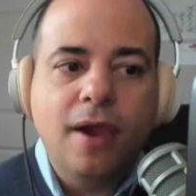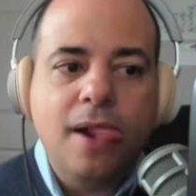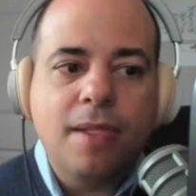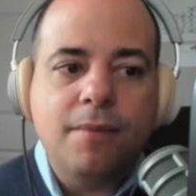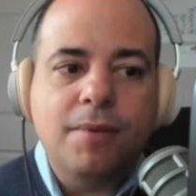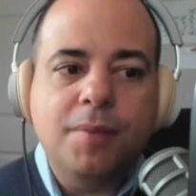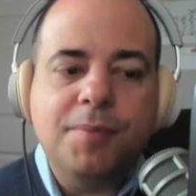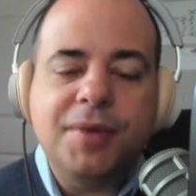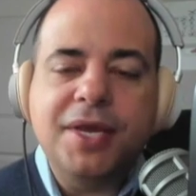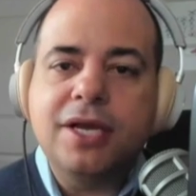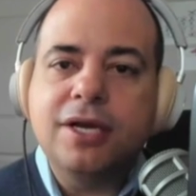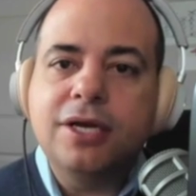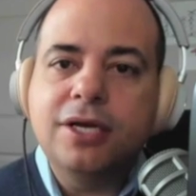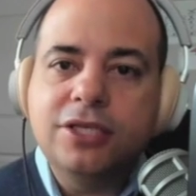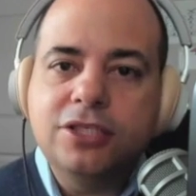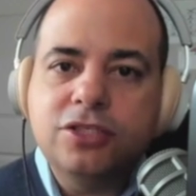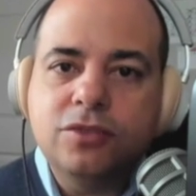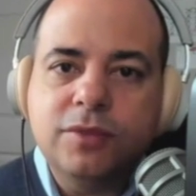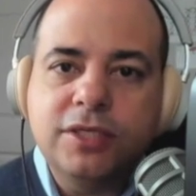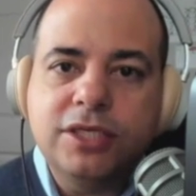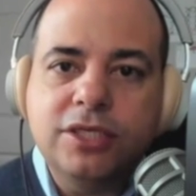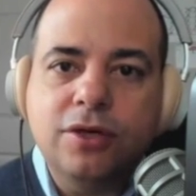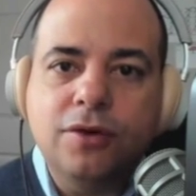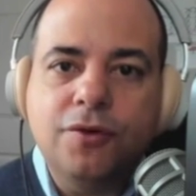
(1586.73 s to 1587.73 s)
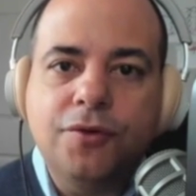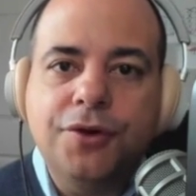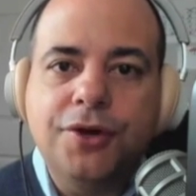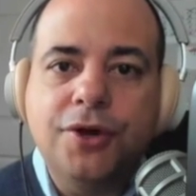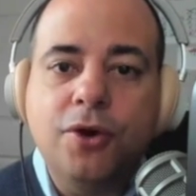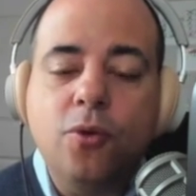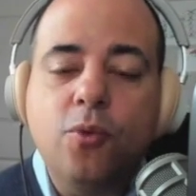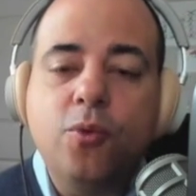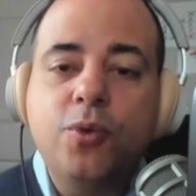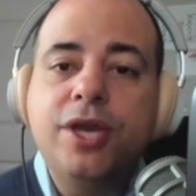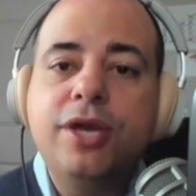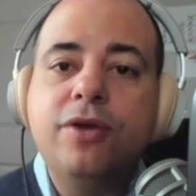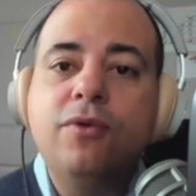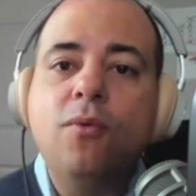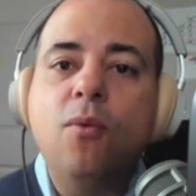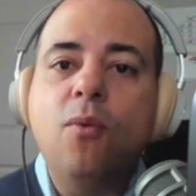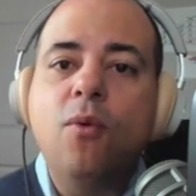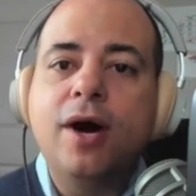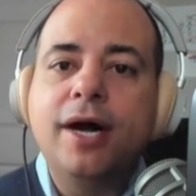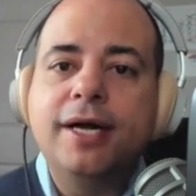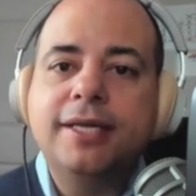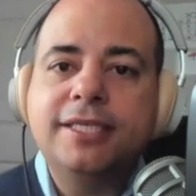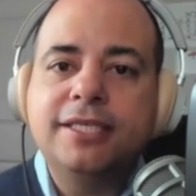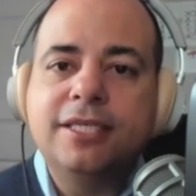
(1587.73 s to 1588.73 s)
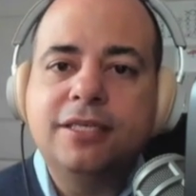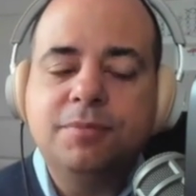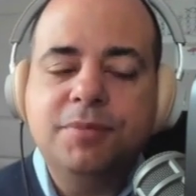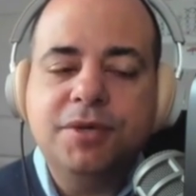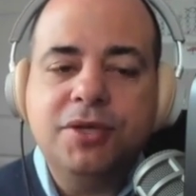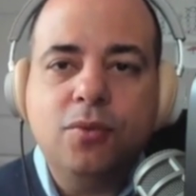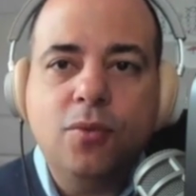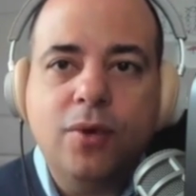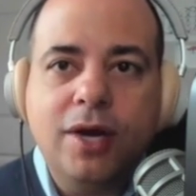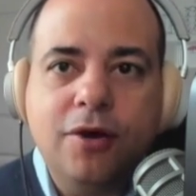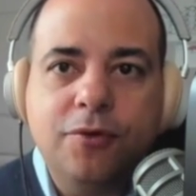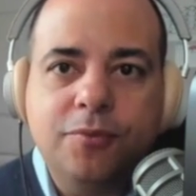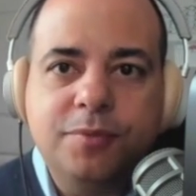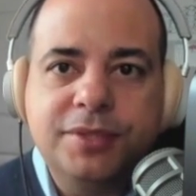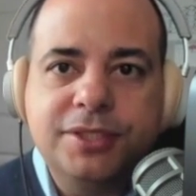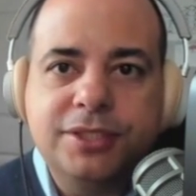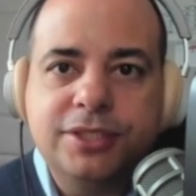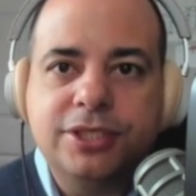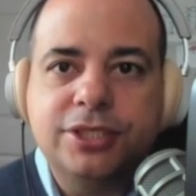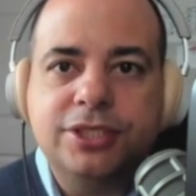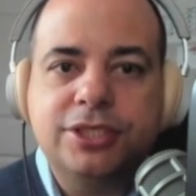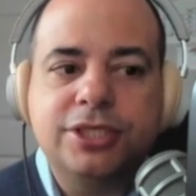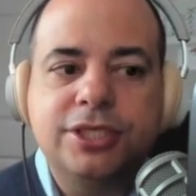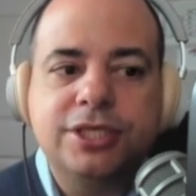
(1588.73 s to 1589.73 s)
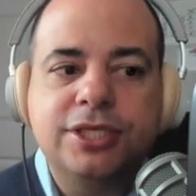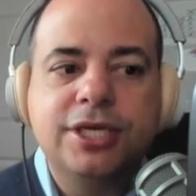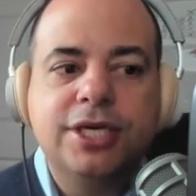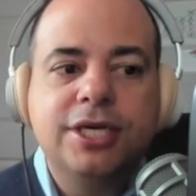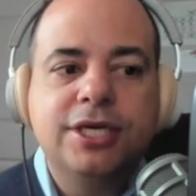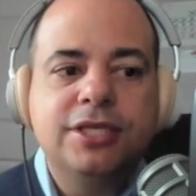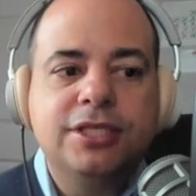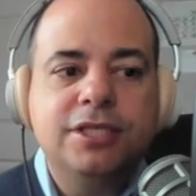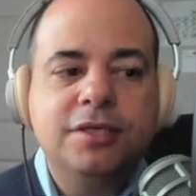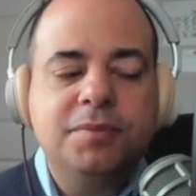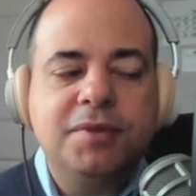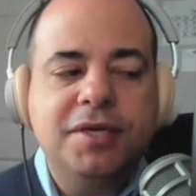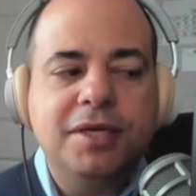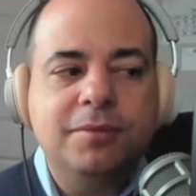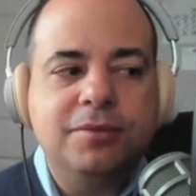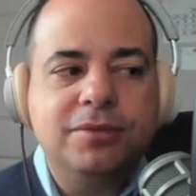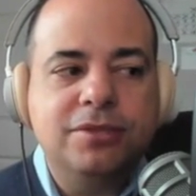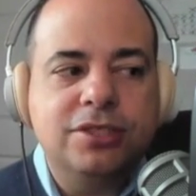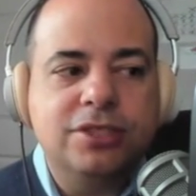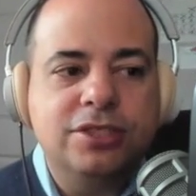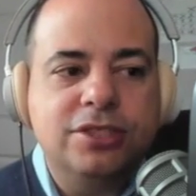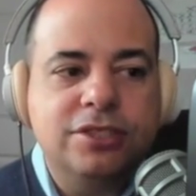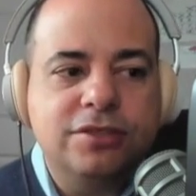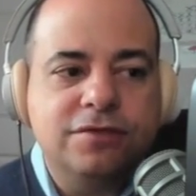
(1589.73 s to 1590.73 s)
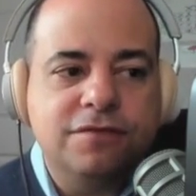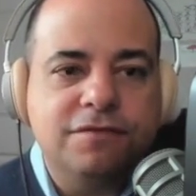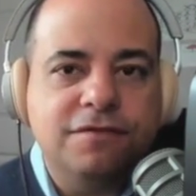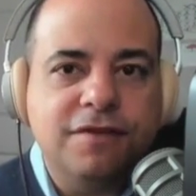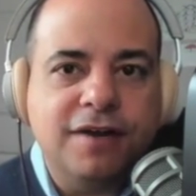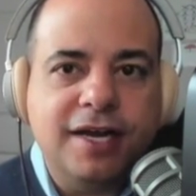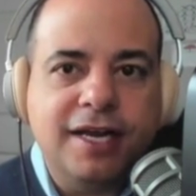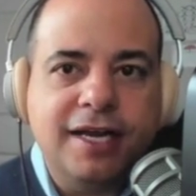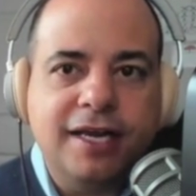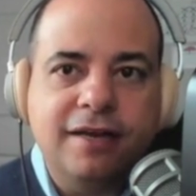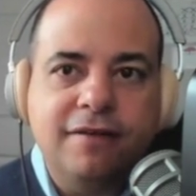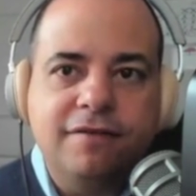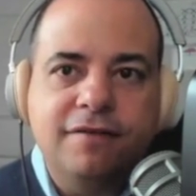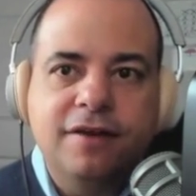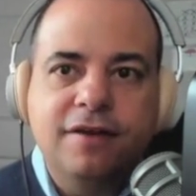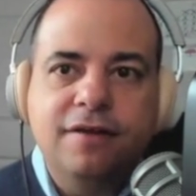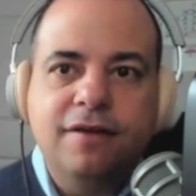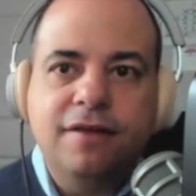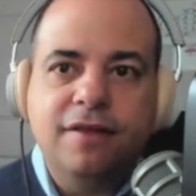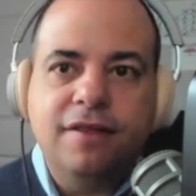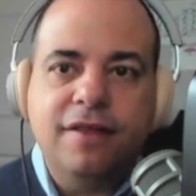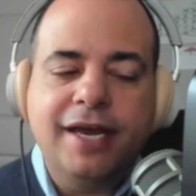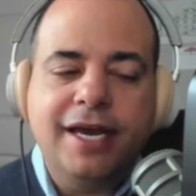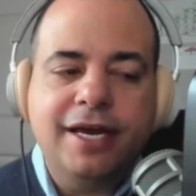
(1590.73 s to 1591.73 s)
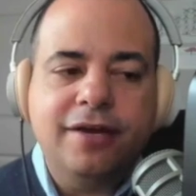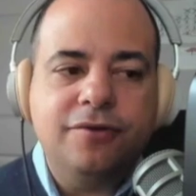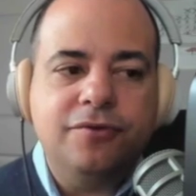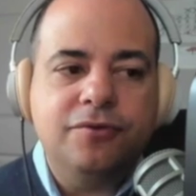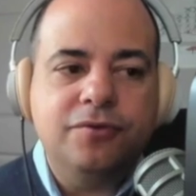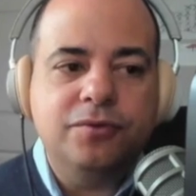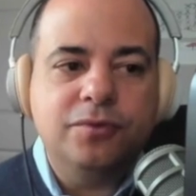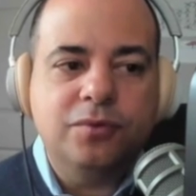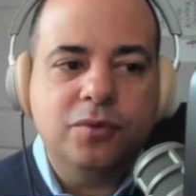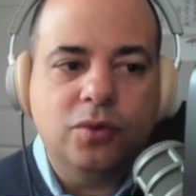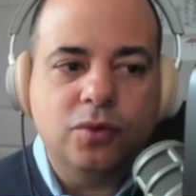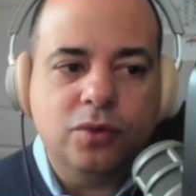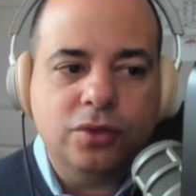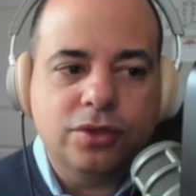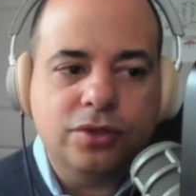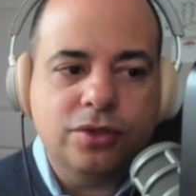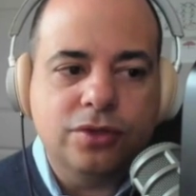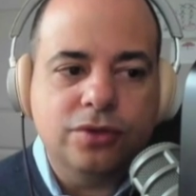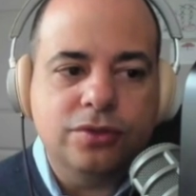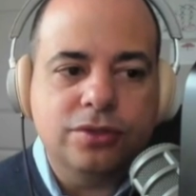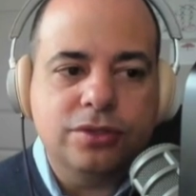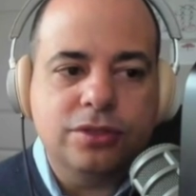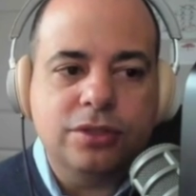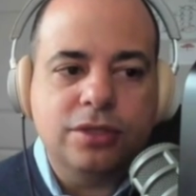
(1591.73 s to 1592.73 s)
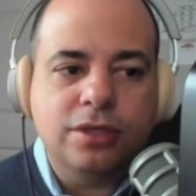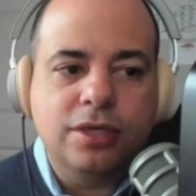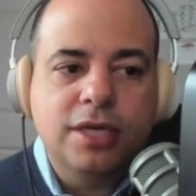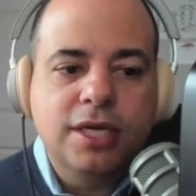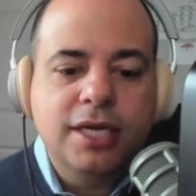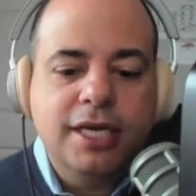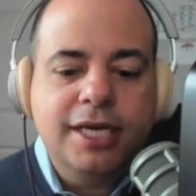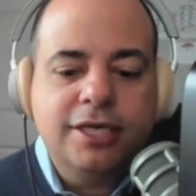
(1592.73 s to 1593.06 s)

But because we don't know, we want to be well-positioned to be able to survive that roller coaster.